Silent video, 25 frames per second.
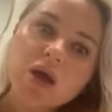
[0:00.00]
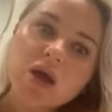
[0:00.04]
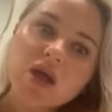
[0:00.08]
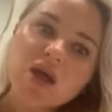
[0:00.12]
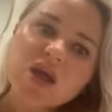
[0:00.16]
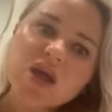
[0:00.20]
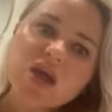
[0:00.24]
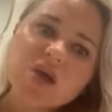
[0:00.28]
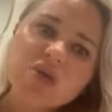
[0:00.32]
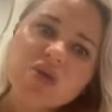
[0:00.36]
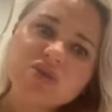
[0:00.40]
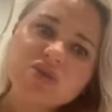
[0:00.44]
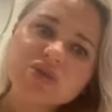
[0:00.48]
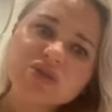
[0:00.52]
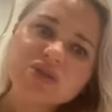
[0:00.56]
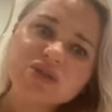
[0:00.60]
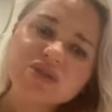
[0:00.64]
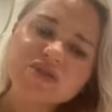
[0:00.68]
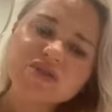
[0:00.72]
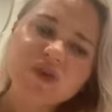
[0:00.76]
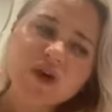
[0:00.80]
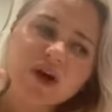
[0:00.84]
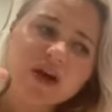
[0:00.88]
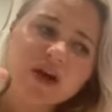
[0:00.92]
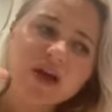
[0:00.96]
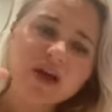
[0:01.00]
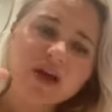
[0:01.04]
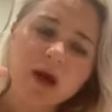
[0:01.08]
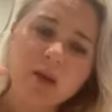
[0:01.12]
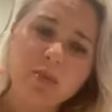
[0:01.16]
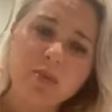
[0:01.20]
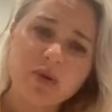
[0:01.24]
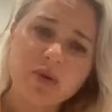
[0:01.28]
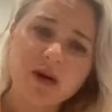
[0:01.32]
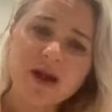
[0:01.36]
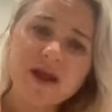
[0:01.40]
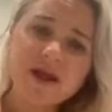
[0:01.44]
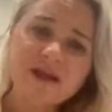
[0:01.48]
he was just fucking
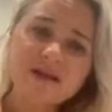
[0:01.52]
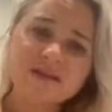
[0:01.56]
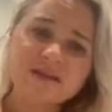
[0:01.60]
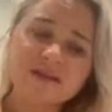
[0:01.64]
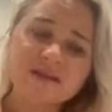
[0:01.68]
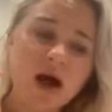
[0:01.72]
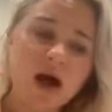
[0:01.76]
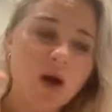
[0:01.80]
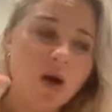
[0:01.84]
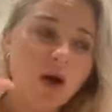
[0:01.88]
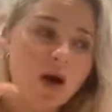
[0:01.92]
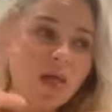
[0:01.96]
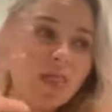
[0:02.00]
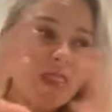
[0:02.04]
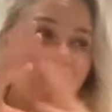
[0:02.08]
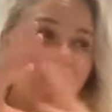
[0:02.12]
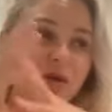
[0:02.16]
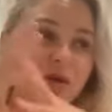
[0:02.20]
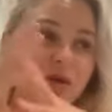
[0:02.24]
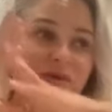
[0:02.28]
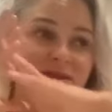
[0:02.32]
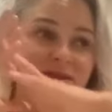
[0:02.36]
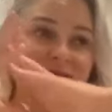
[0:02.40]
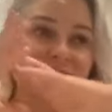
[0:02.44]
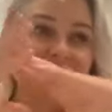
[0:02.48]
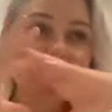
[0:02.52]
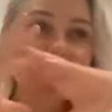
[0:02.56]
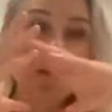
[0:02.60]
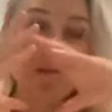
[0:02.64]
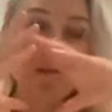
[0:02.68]
her brains out. And there was this